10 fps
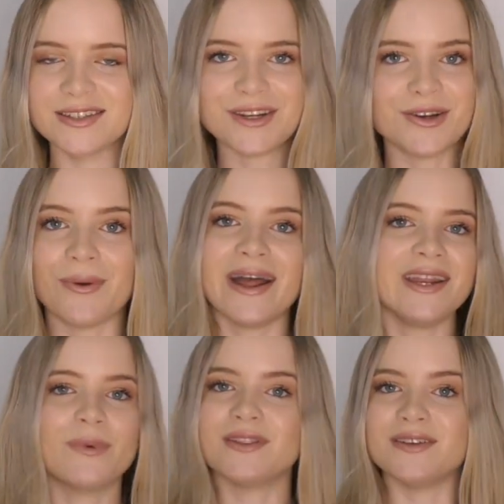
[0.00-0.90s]
I don't know
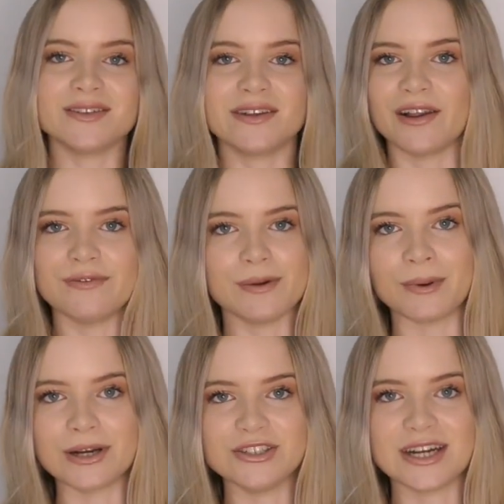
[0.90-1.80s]
anyone that doesn't love
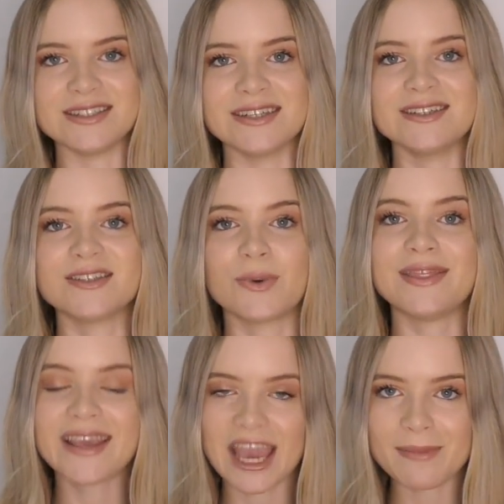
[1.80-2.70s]
POLLY dresses. So when
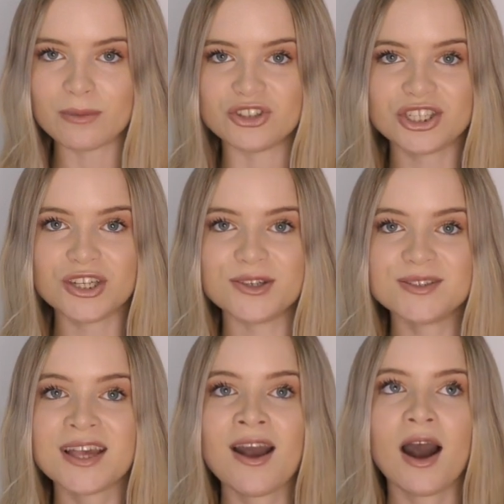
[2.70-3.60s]
they came out with
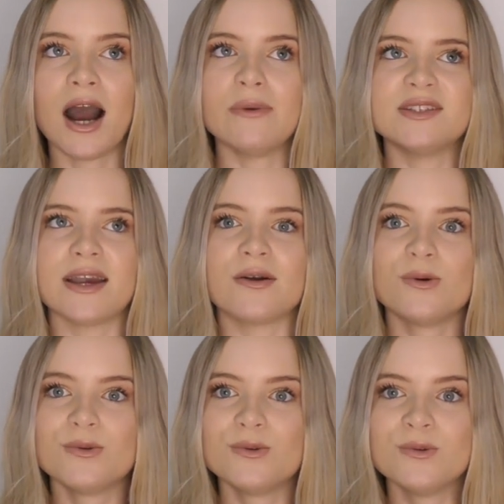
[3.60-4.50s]
shoes, I was like,
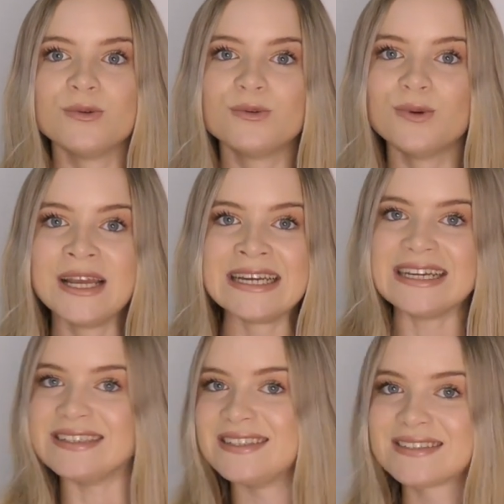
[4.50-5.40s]
ooh,
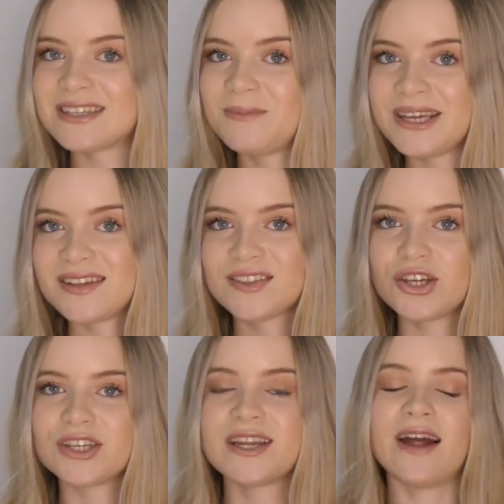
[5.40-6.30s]
is this gonna be as
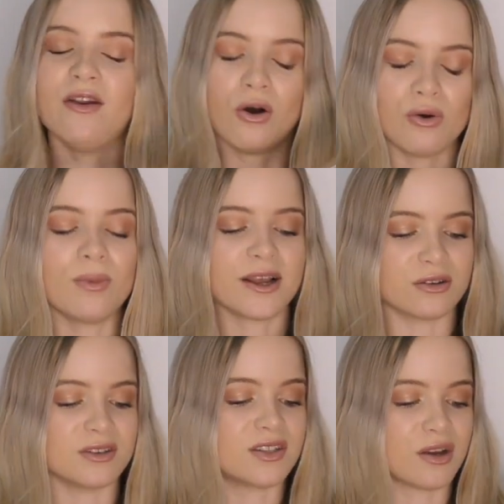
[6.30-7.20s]
good? And oh my
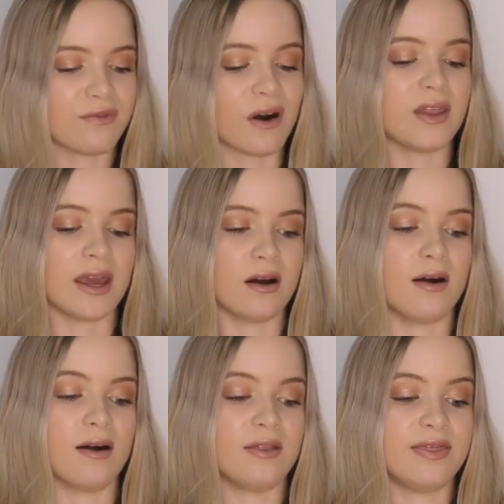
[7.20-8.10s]
god, so far they
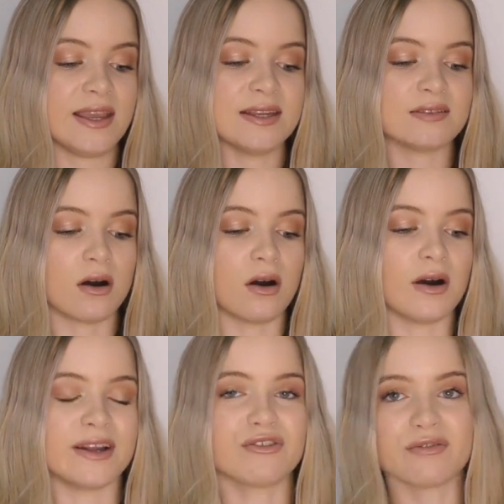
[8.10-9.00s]
are. These are
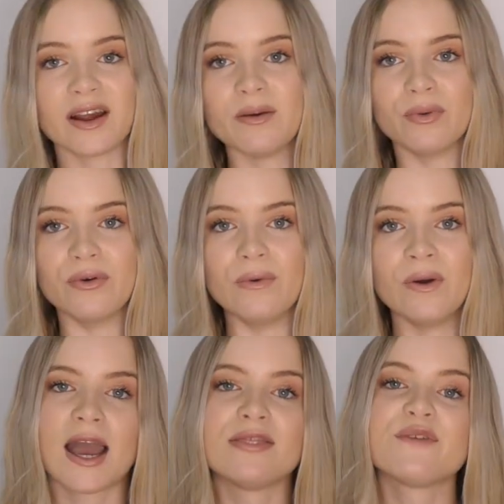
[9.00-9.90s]
incredible.
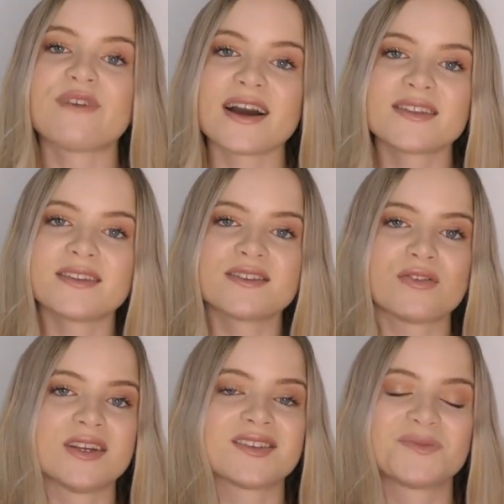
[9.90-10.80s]
And the fact that there's
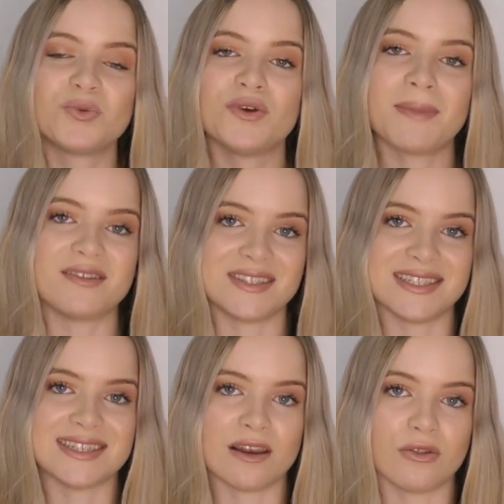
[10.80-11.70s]
only a small amount of
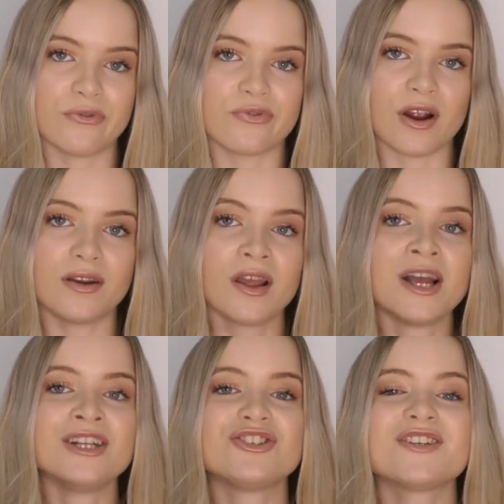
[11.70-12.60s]
detail on the front
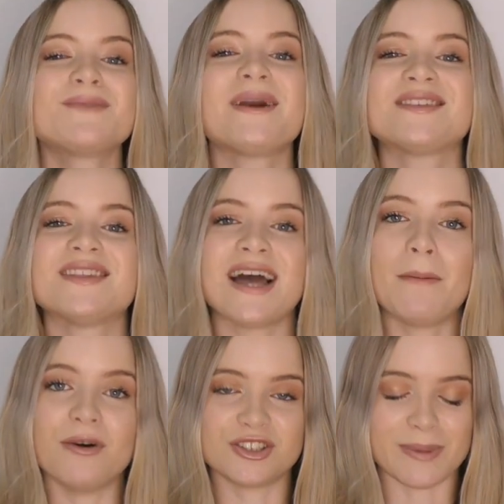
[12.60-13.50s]
just makes it that
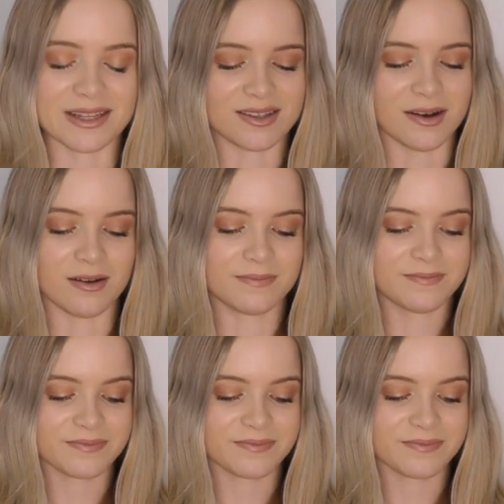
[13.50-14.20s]
much better.